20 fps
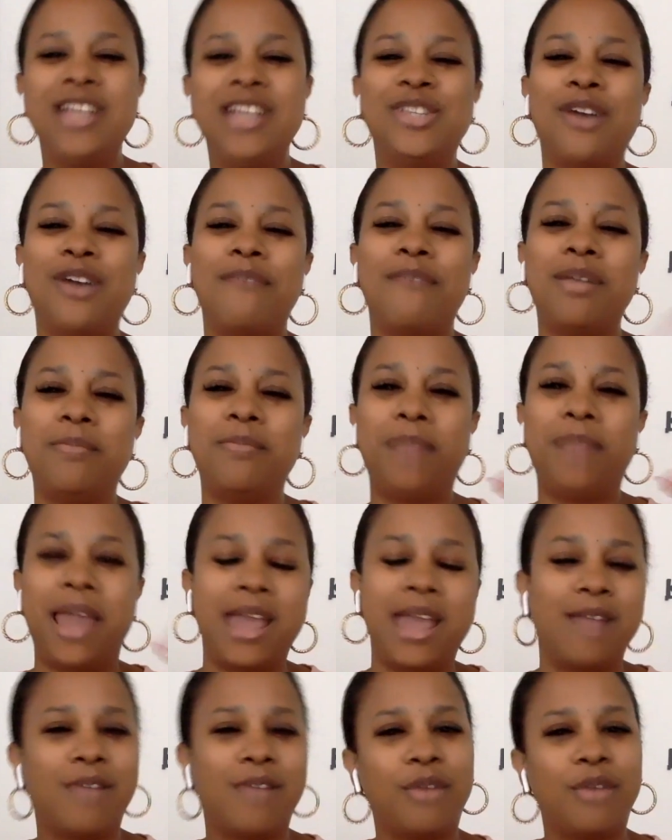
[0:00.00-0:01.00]
So I've been
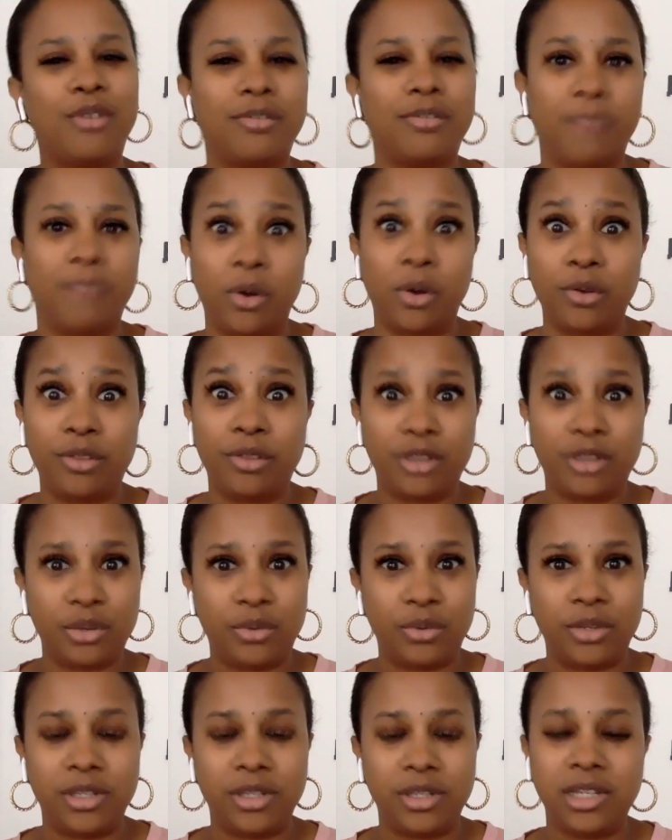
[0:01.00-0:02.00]
playing around with both
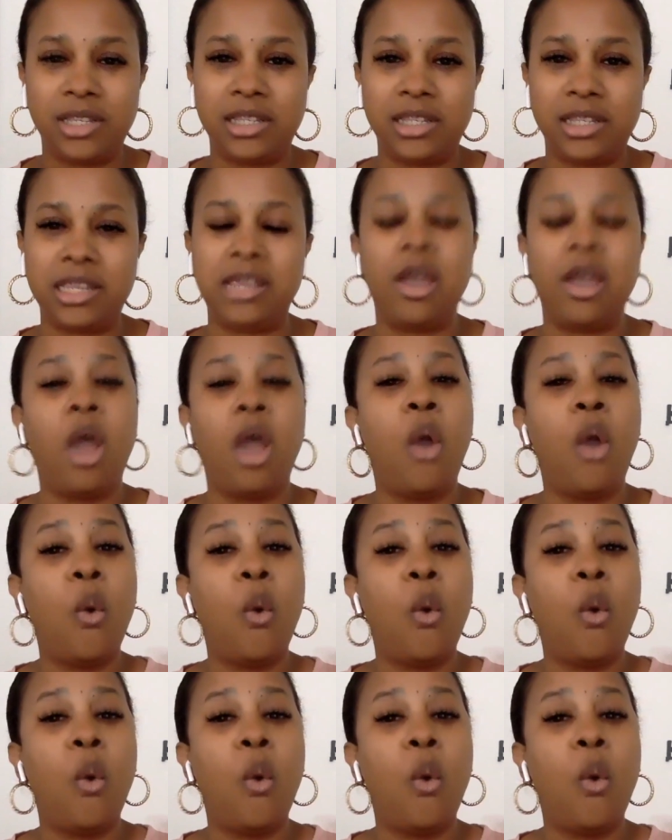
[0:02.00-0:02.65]
tools to see